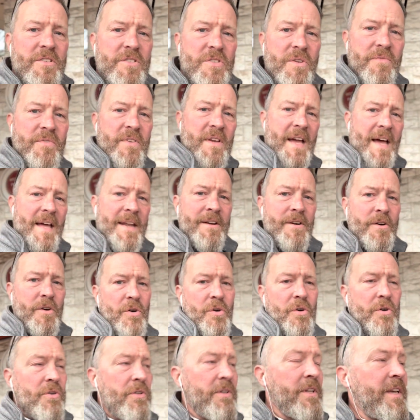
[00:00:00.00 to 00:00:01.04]
So if you got here
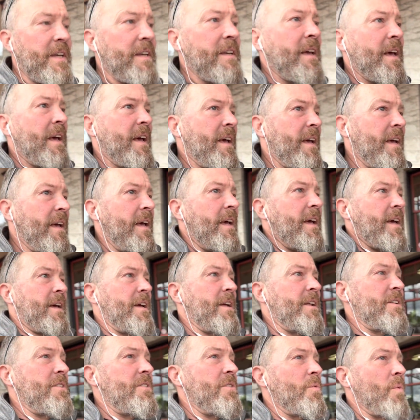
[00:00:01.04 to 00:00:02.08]
early
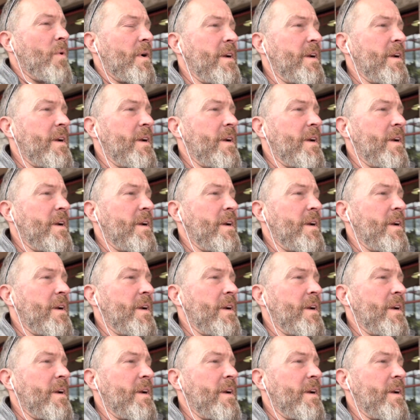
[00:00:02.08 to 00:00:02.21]
and you